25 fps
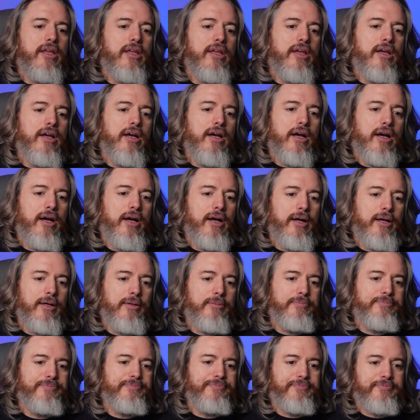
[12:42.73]

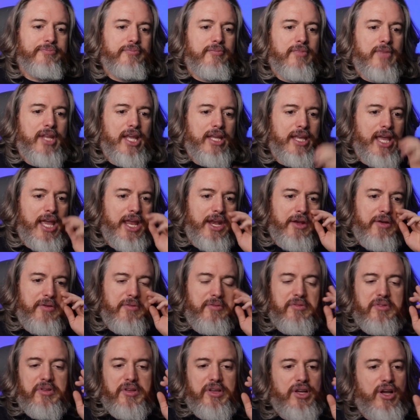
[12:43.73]
Again,
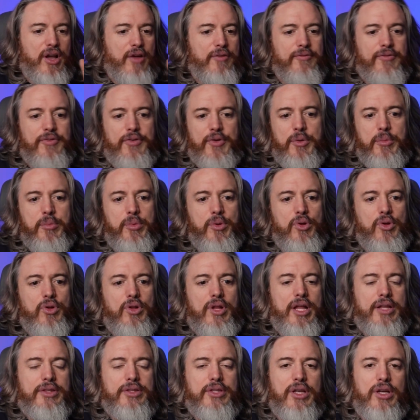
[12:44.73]
comfortable
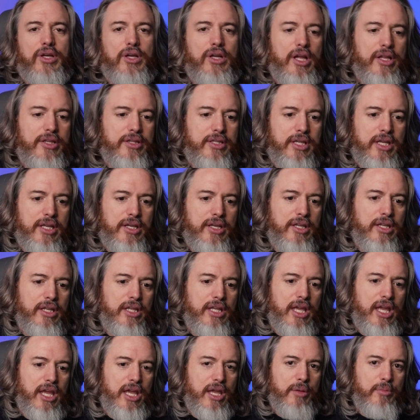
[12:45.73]
at the end of the
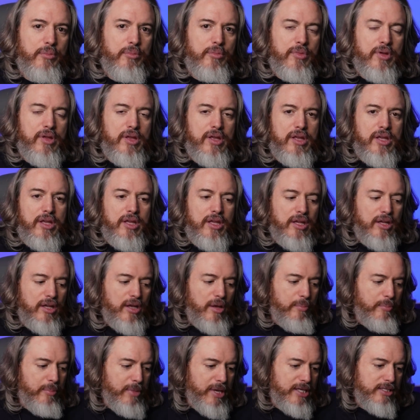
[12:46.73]
game.
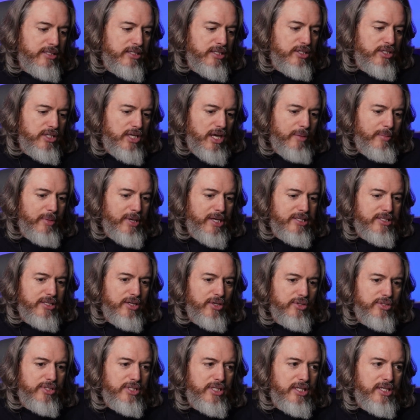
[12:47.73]
Amazing job by
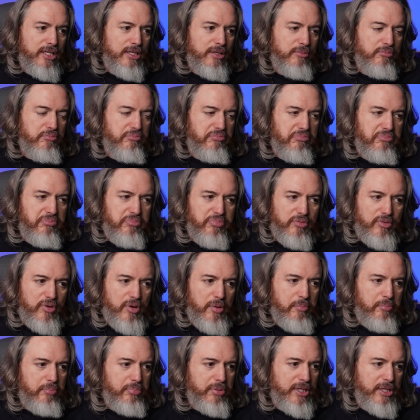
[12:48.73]
Chelsea.
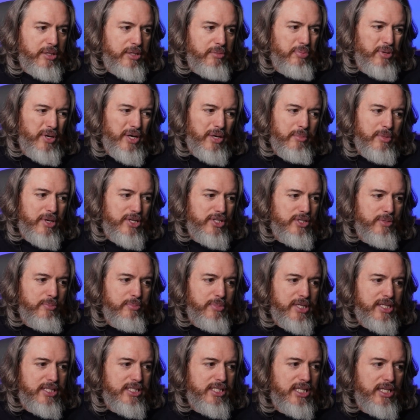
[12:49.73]
Complete, pretty much a B
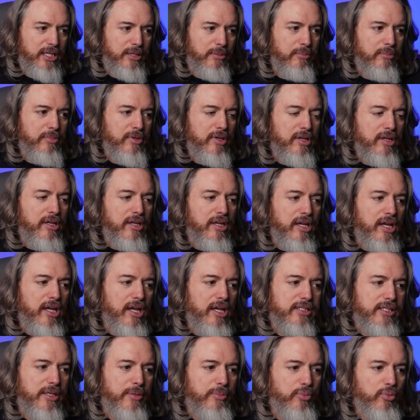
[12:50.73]
team,
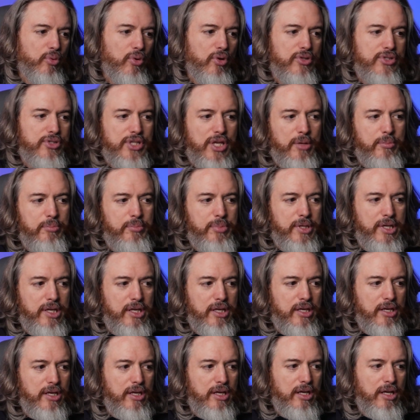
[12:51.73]
except world
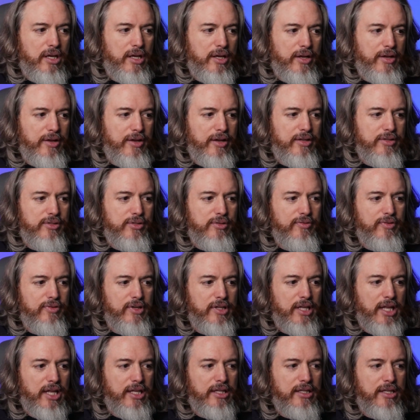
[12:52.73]
champion Enzo
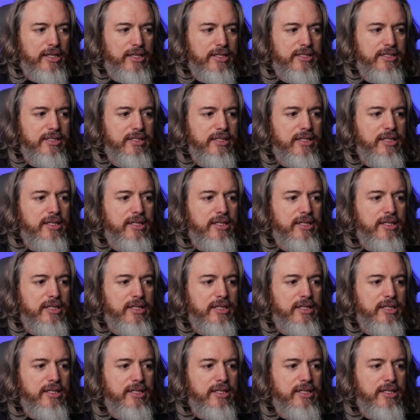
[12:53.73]
Fernández.